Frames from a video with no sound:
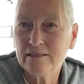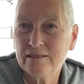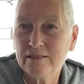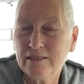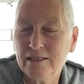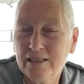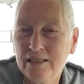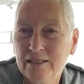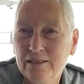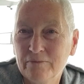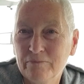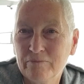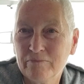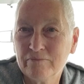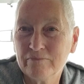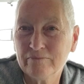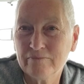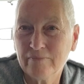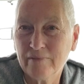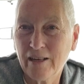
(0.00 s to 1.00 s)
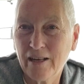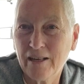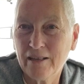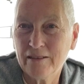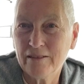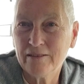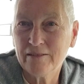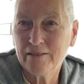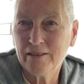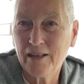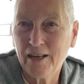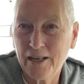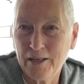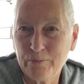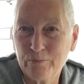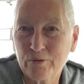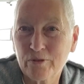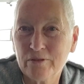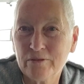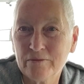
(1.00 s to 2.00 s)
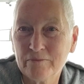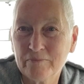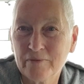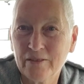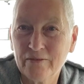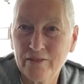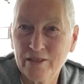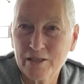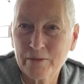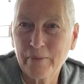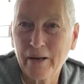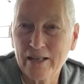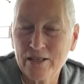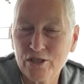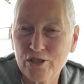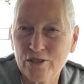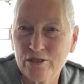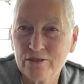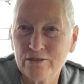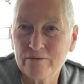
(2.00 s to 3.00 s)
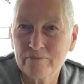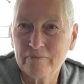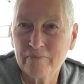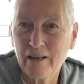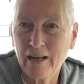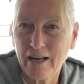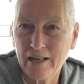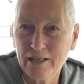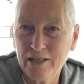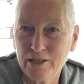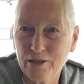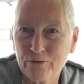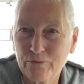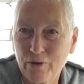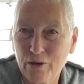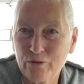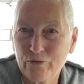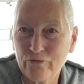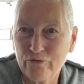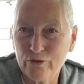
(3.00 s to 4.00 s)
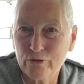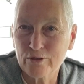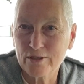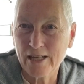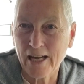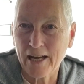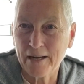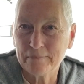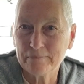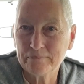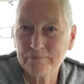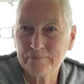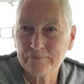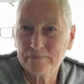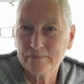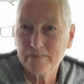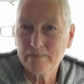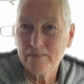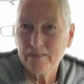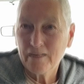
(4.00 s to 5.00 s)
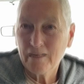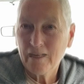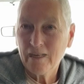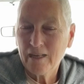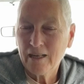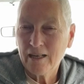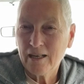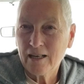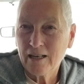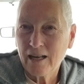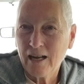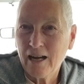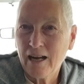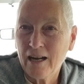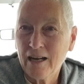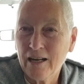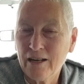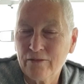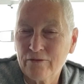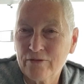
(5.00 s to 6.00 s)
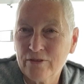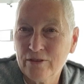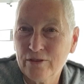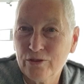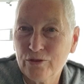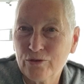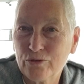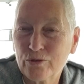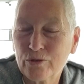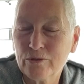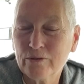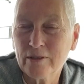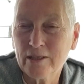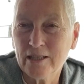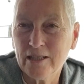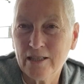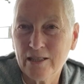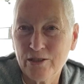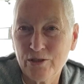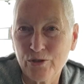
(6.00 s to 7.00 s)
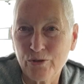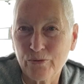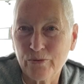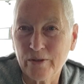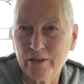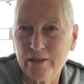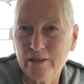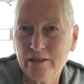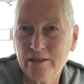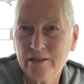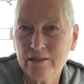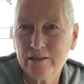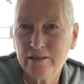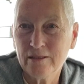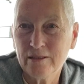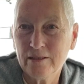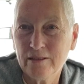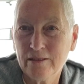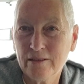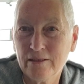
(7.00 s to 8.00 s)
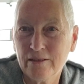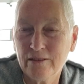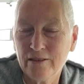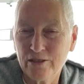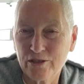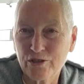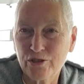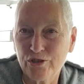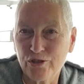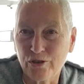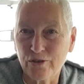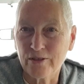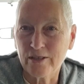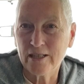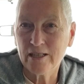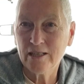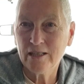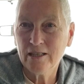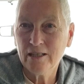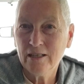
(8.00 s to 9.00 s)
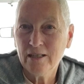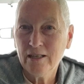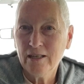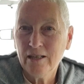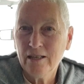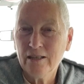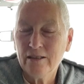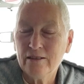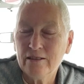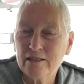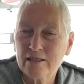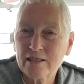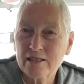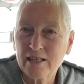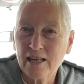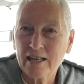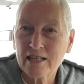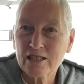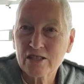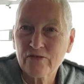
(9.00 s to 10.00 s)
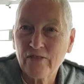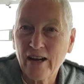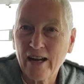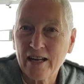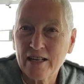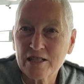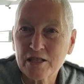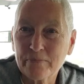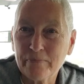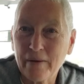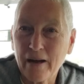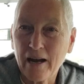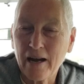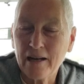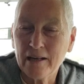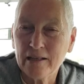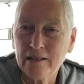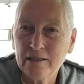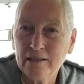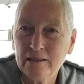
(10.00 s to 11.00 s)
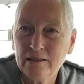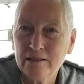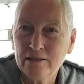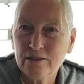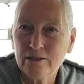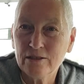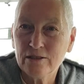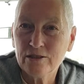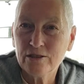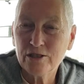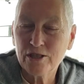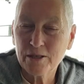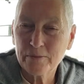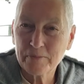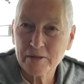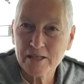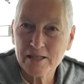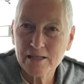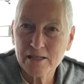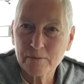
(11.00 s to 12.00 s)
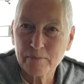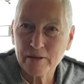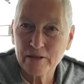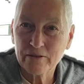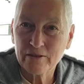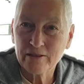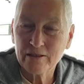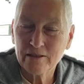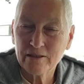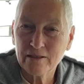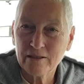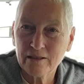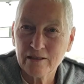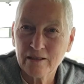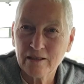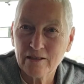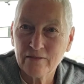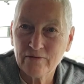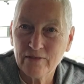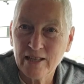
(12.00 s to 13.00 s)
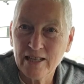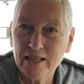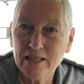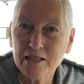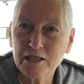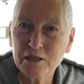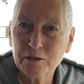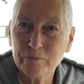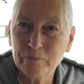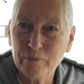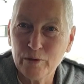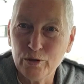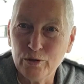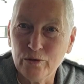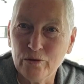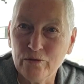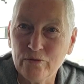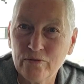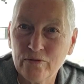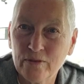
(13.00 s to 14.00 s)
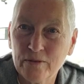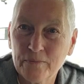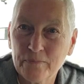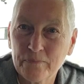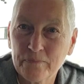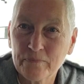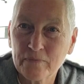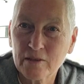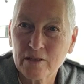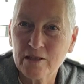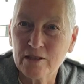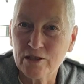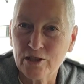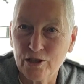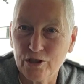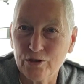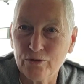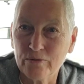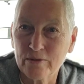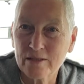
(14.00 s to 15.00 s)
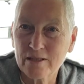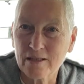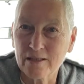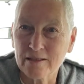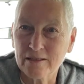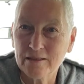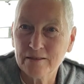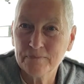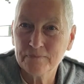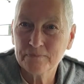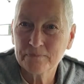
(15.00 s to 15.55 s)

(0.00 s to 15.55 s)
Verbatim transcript: then April of this past year, I hit the road full time. And I have truly enjoyed this journey. This satisfies my gypsy spirit of needing to move continuously.